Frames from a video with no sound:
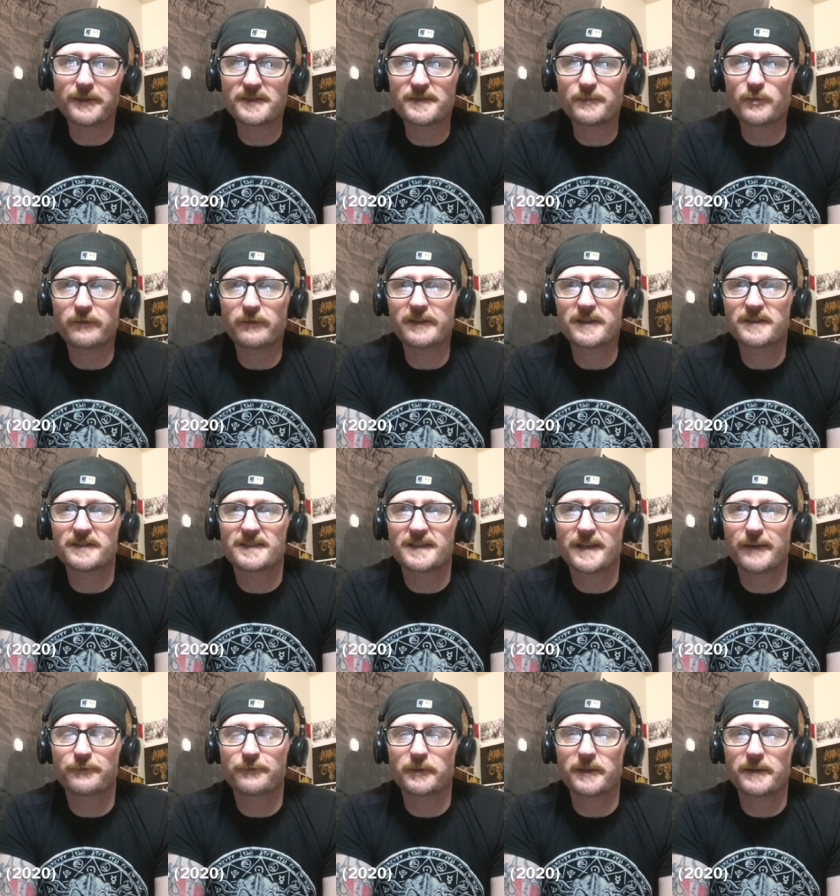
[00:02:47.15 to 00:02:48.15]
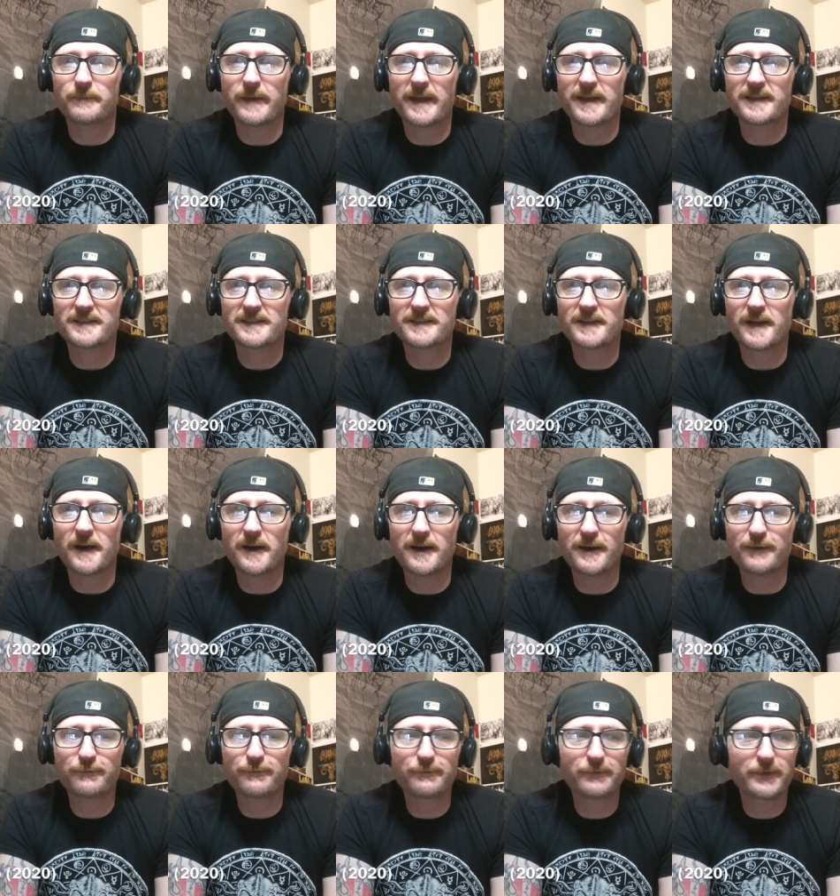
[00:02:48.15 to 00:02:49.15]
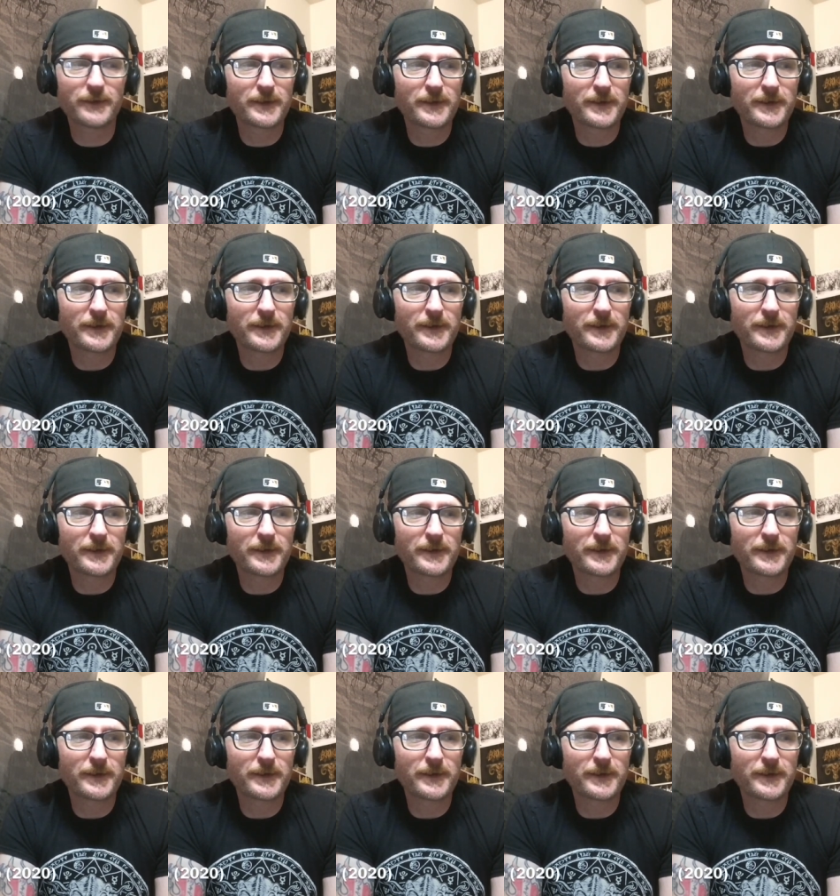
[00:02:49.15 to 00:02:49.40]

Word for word: this movie is definitely based off.